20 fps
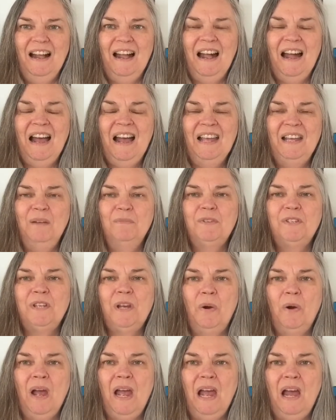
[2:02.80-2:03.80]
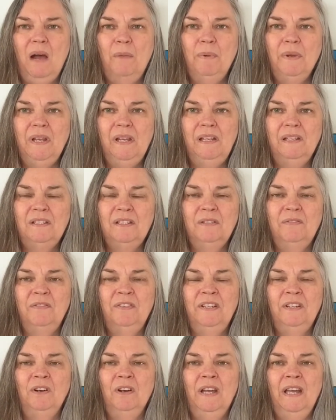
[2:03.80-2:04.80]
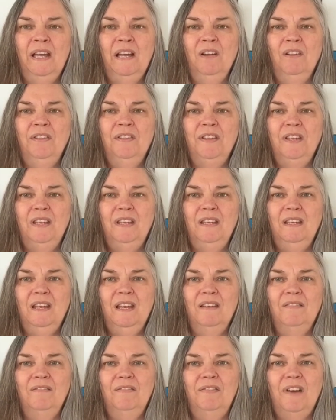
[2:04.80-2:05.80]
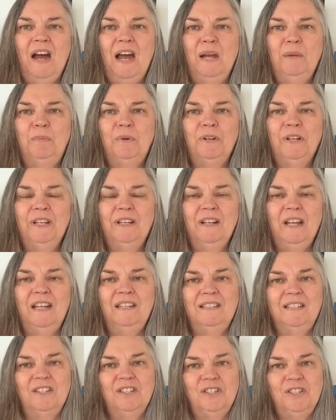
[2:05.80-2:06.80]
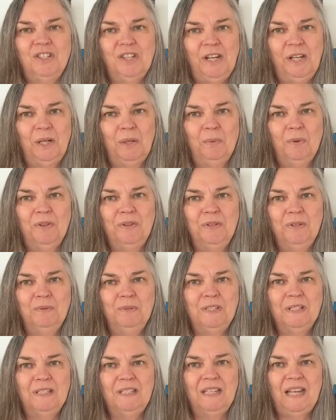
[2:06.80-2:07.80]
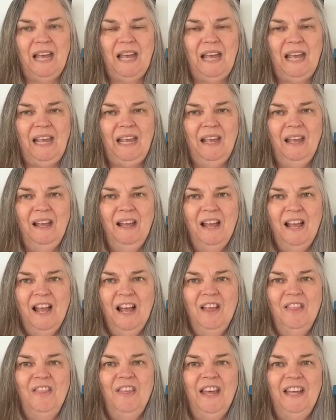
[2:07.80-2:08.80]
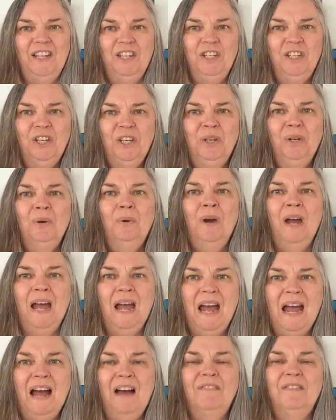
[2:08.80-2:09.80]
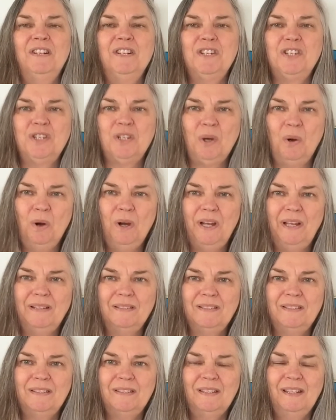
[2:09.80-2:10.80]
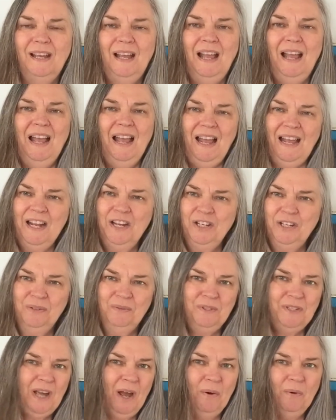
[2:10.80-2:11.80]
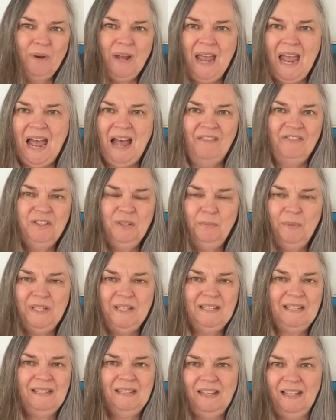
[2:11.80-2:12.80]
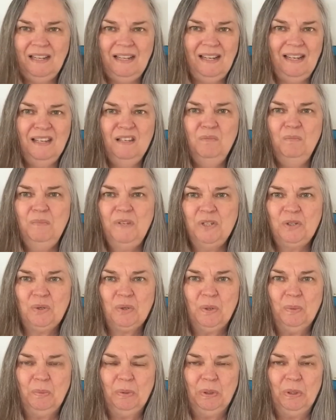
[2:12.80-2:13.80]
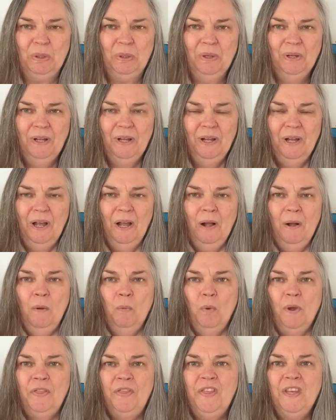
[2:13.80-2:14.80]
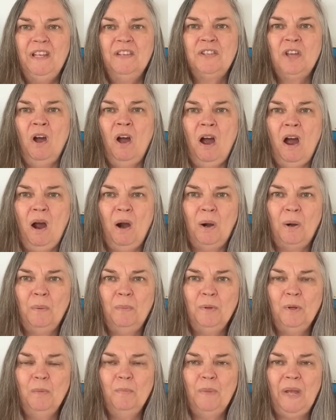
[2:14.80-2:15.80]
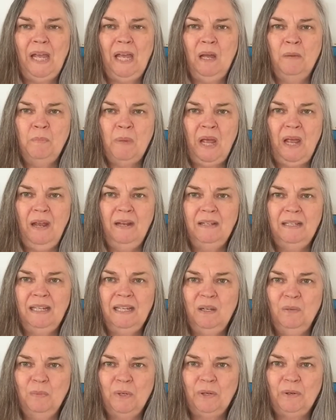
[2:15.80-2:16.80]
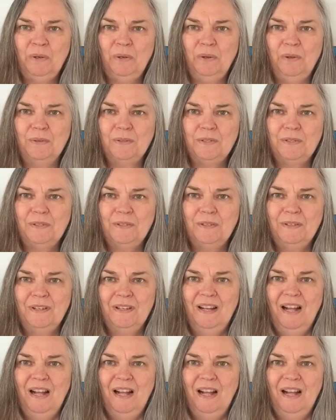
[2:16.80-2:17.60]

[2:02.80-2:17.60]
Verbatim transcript: I am so happy to feel healthy and vibrant and to share with you today that you have a choice and you don't have to be sick and miserable with these horrible man-made chemicals.